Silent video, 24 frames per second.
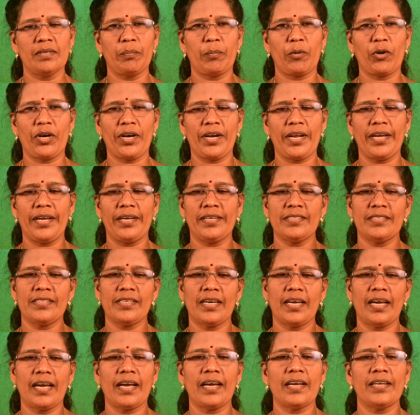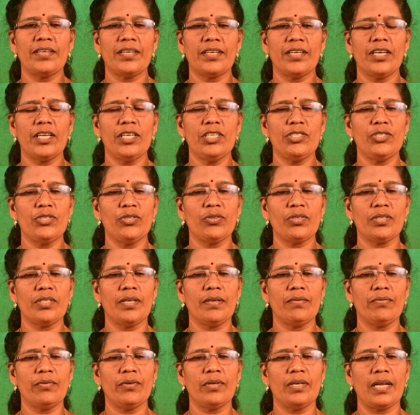protect and ensure
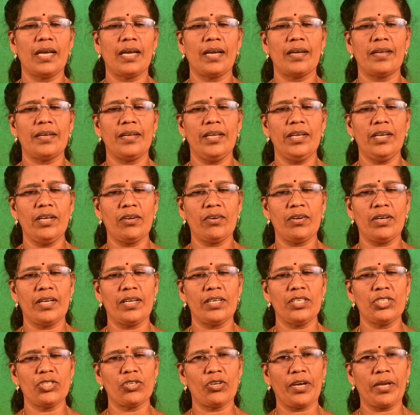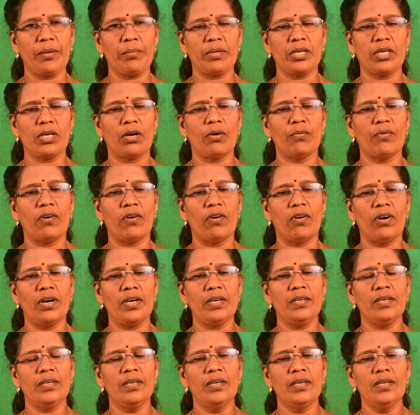the full and equal enjoyment of all